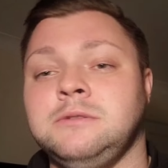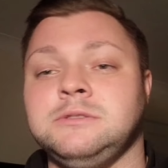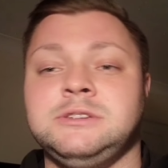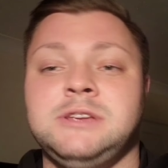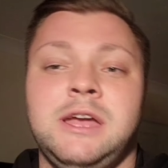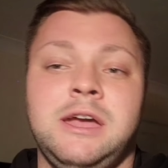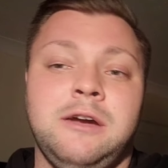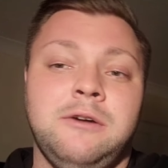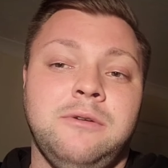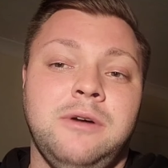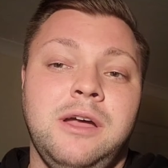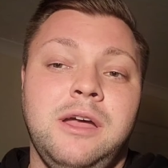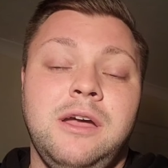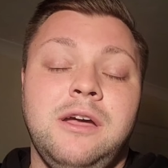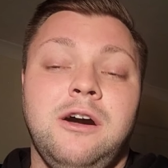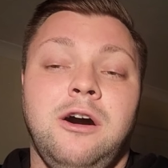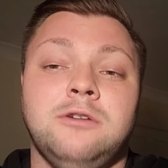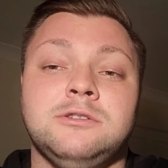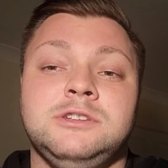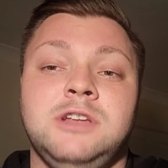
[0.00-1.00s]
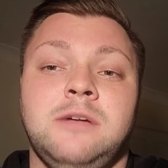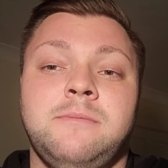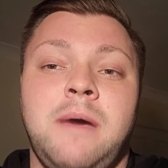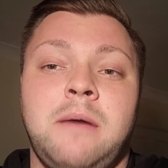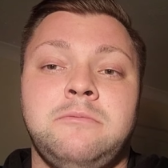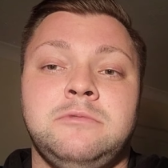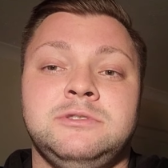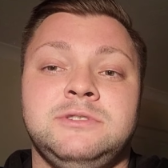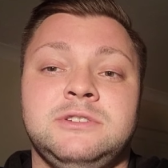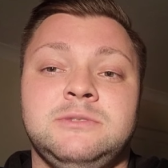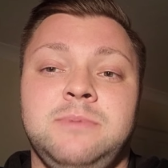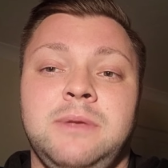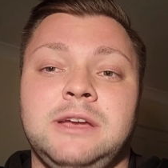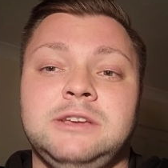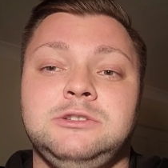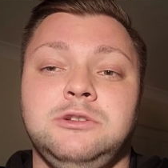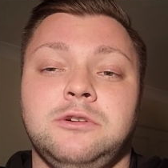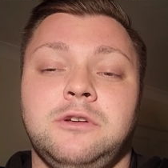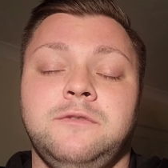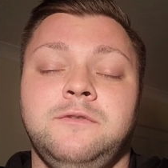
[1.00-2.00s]
So holds a lot of memories of this
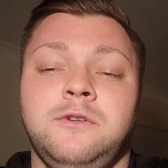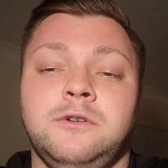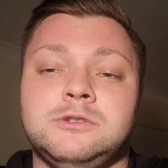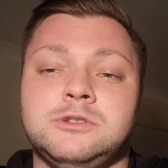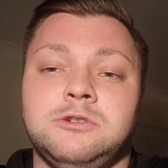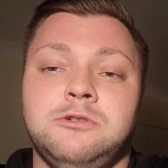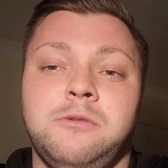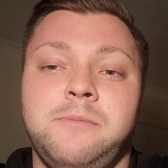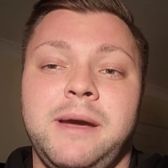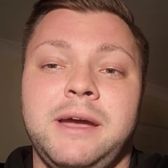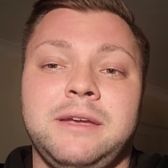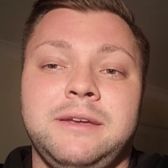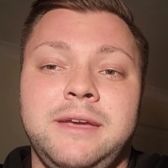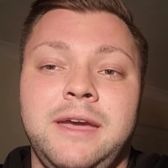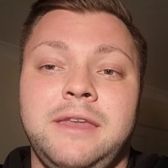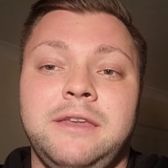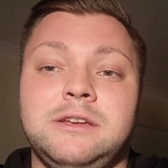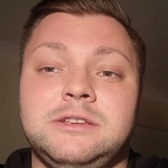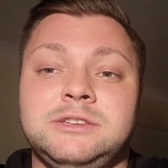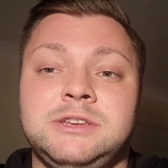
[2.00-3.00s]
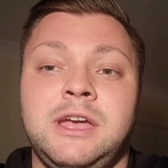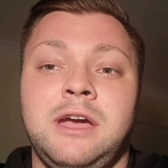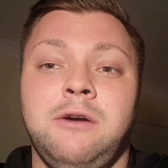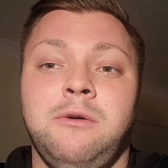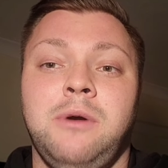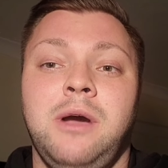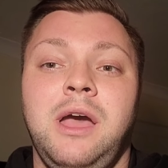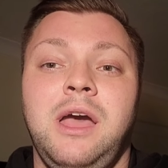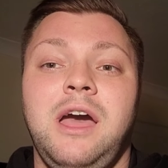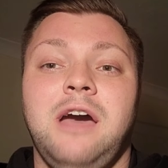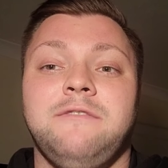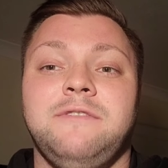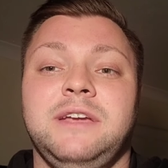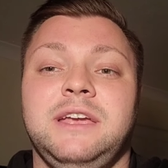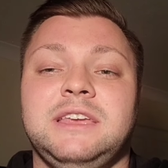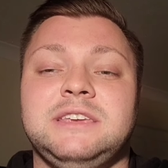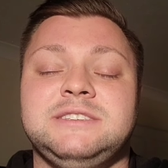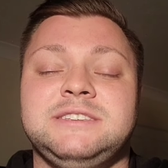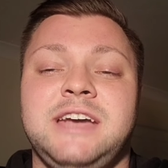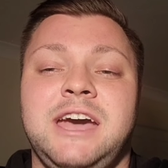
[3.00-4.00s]
place. Looking forward to going back again. So I think
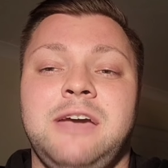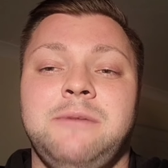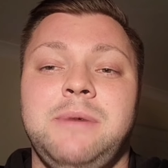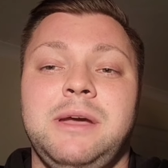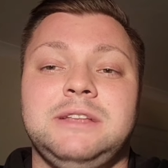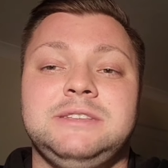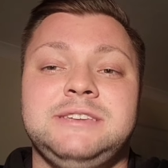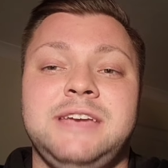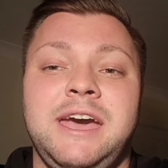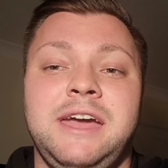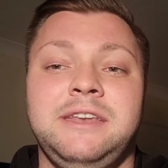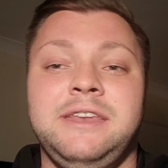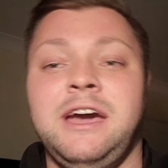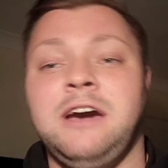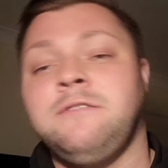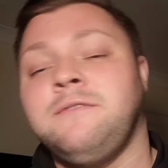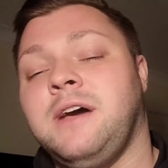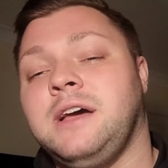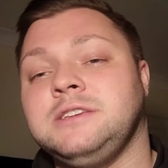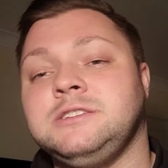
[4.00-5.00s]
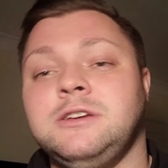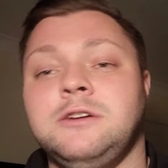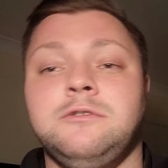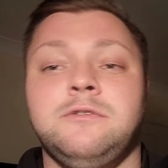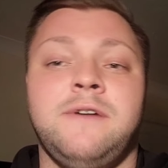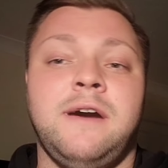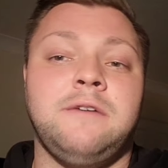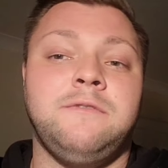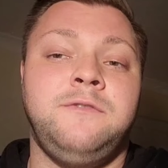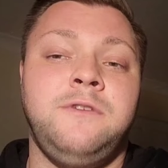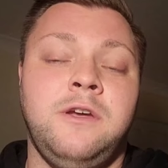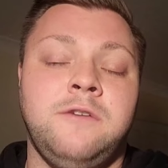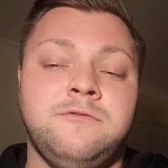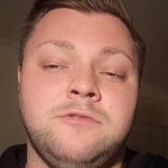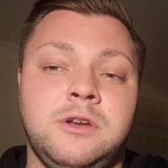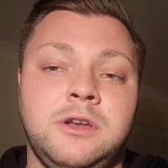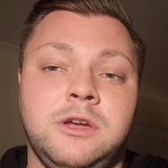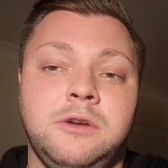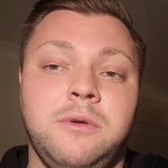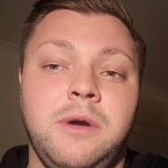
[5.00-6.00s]
it's time to head down there. So without further
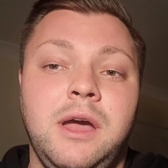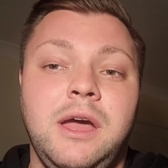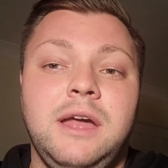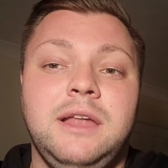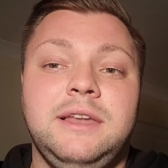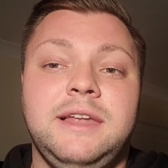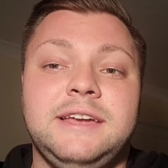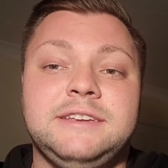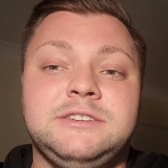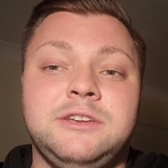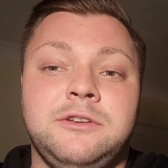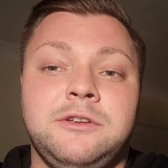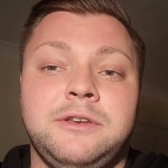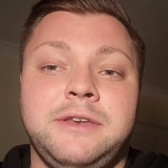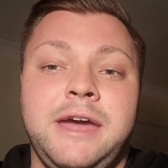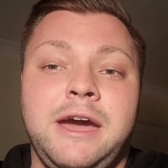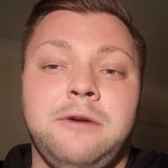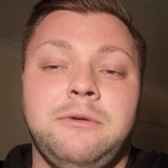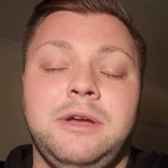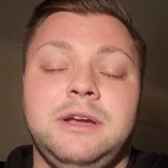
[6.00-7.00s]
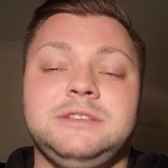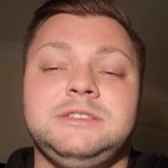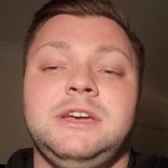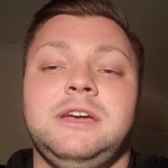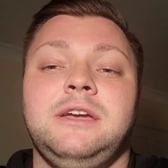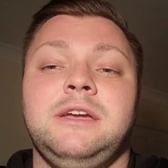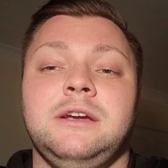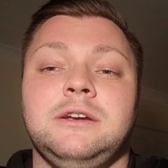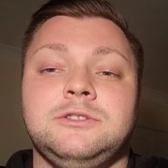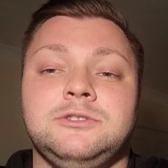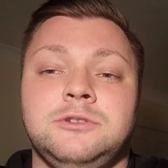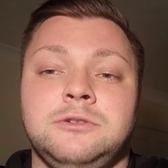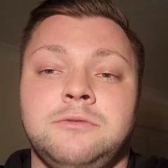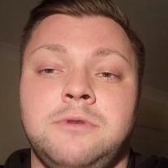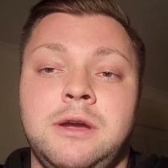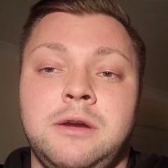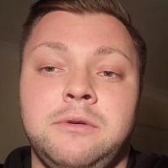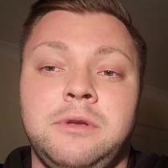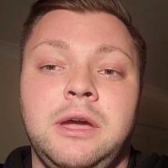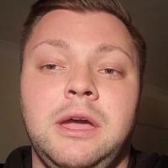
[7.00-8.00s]
ado, let's head on down to Inkersall
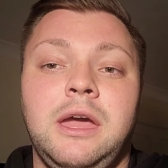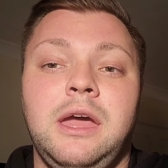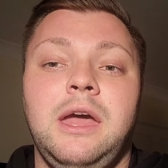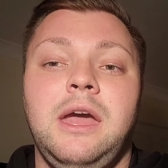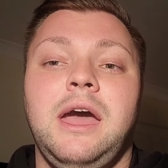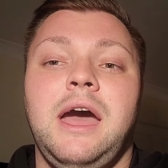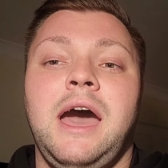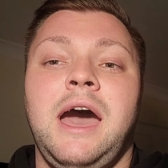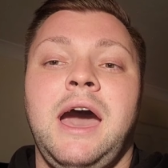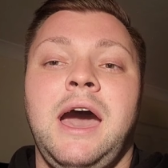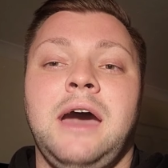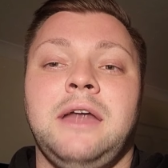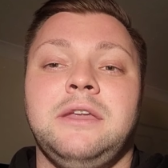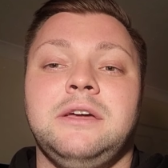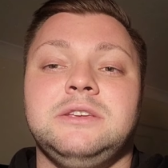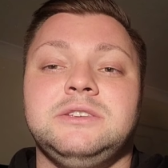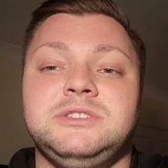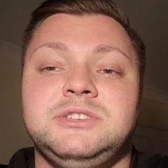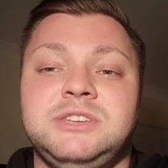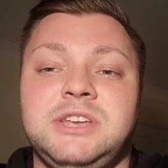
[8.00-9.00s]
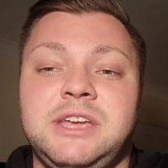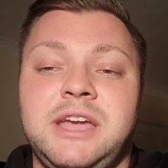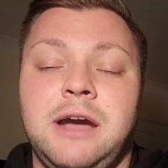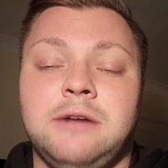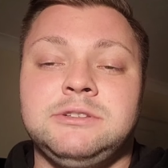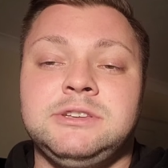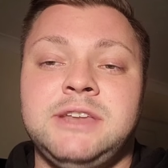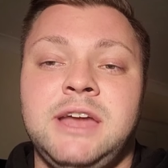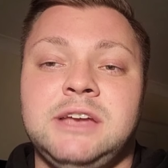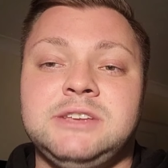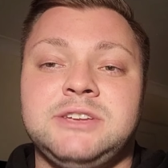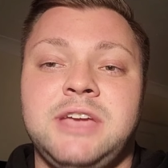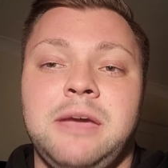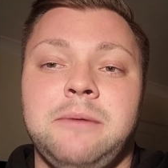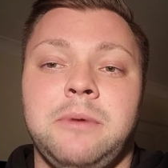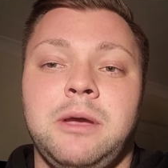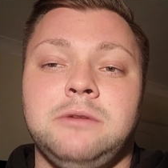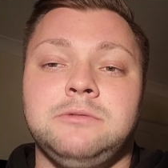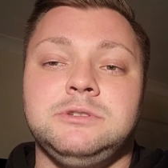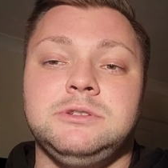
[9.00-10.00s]
Road and see how tonight's game
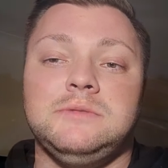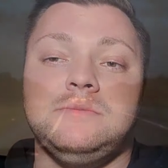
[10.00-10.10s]
goes.